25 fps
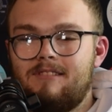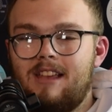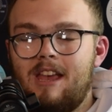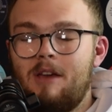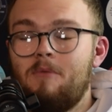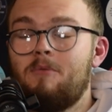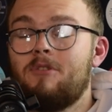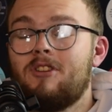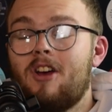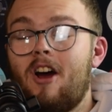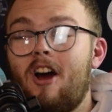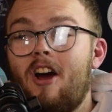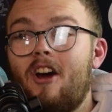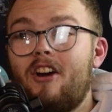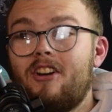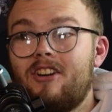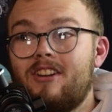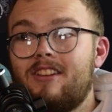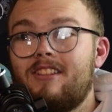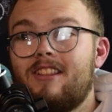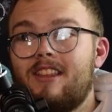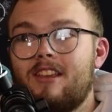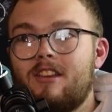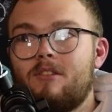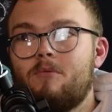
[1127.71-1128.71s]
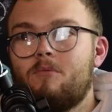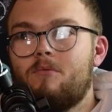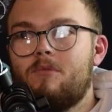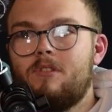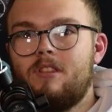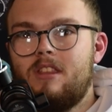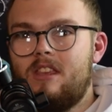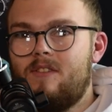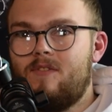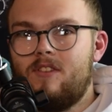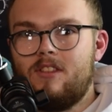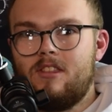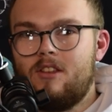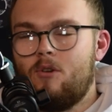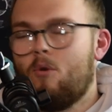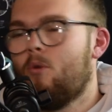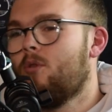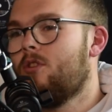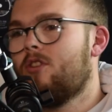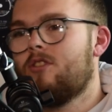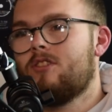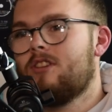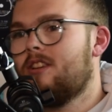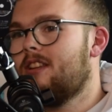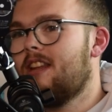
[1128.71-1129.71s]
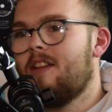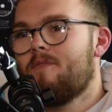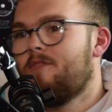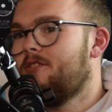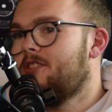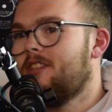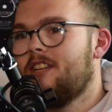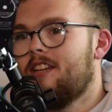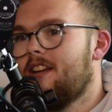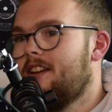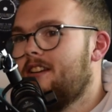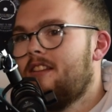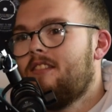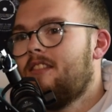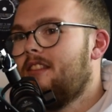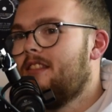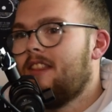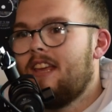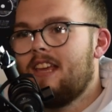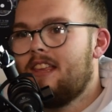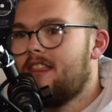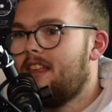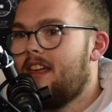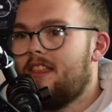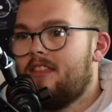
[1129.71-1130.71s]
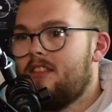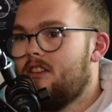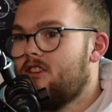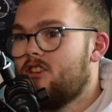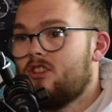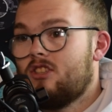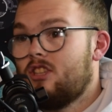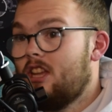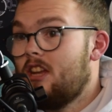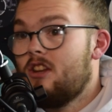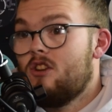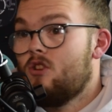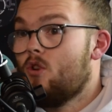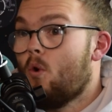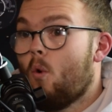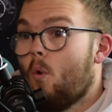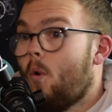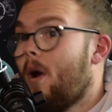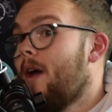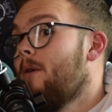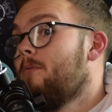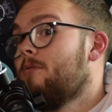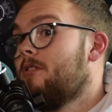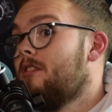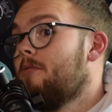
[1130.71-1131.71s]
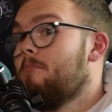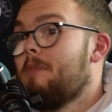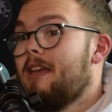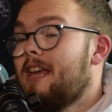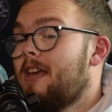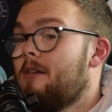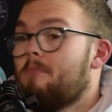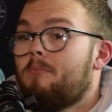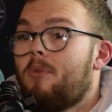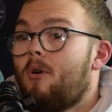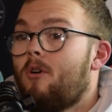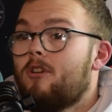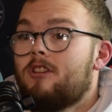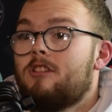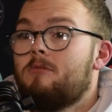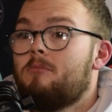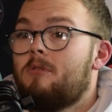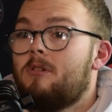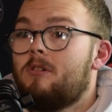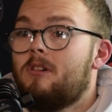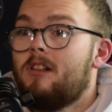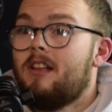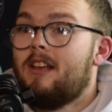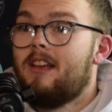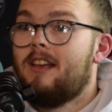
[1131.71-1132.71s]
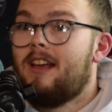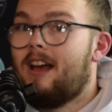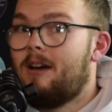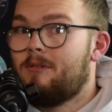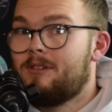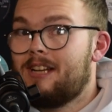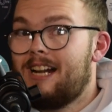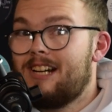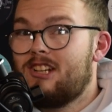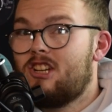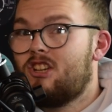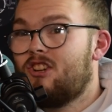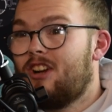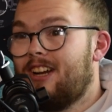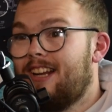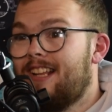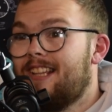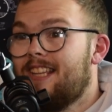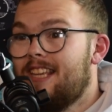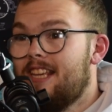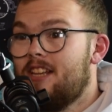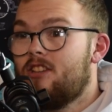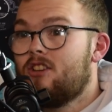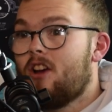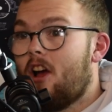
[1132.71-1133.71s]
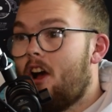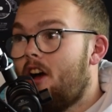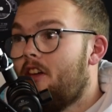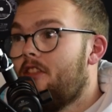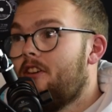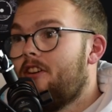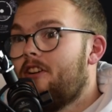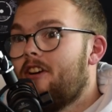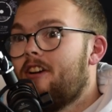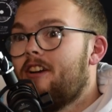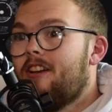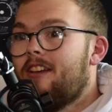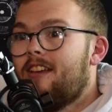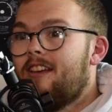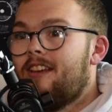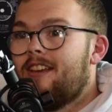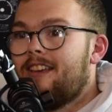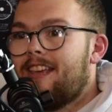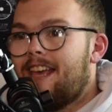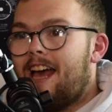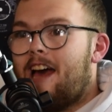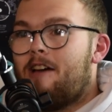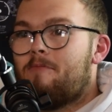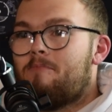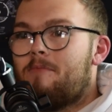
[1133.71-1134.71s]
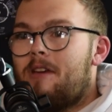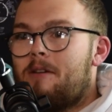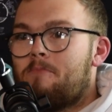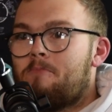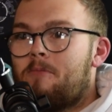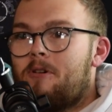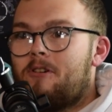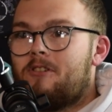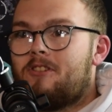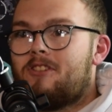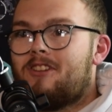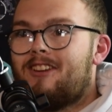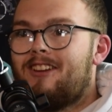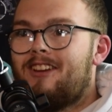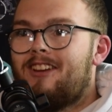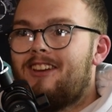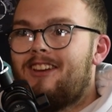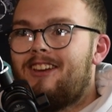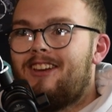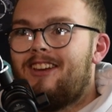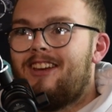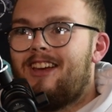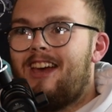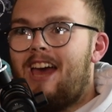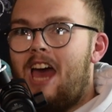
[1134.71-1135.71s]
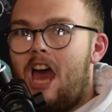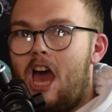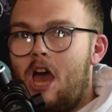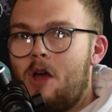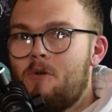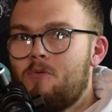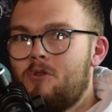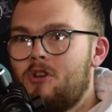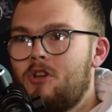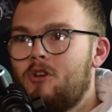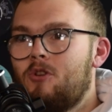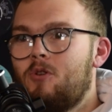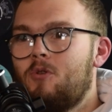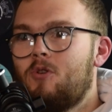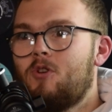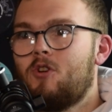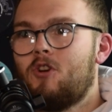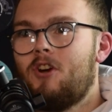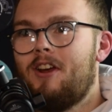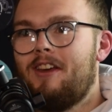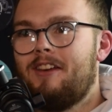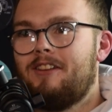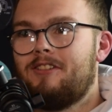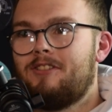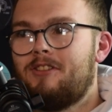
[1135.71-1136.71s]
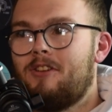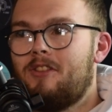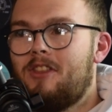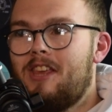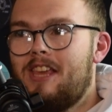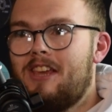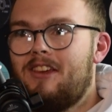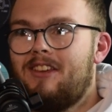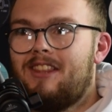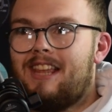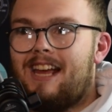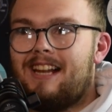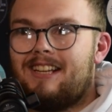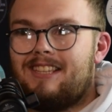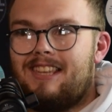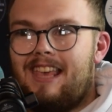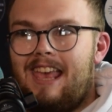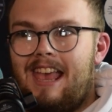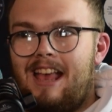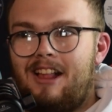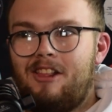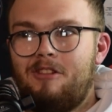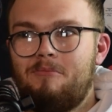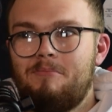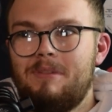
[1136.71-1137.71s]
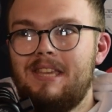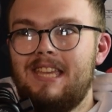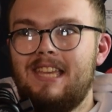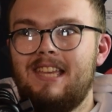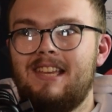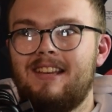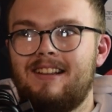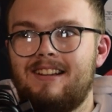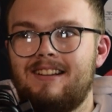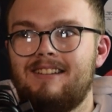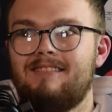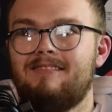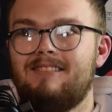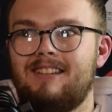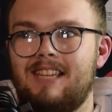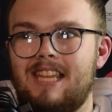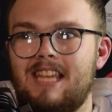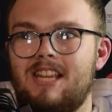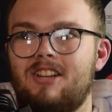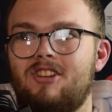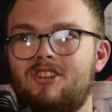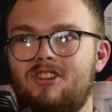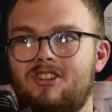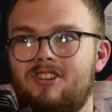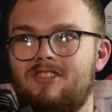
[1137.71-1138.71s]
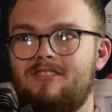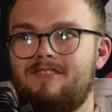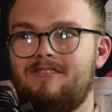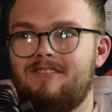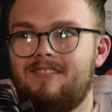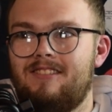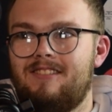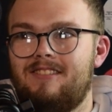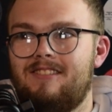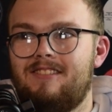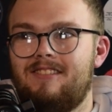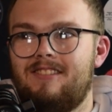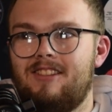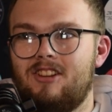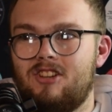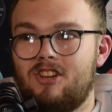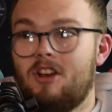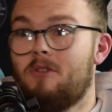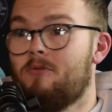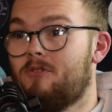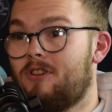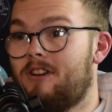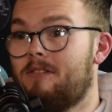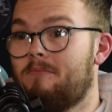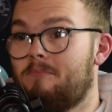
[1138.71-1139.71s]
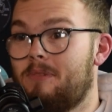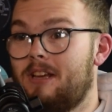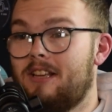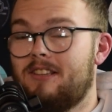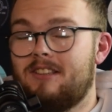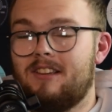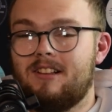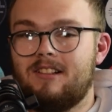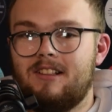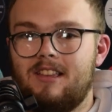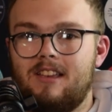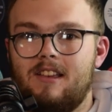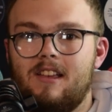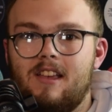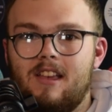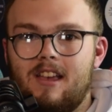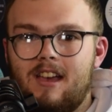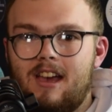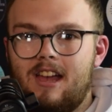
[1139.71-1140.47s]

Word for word: it was hard. Like, even the owners had never seen anything like that. They just didn't know how to make it possible. I was actually trying to teach other camp members how to do tricks so they could actually help me teach the children, basically.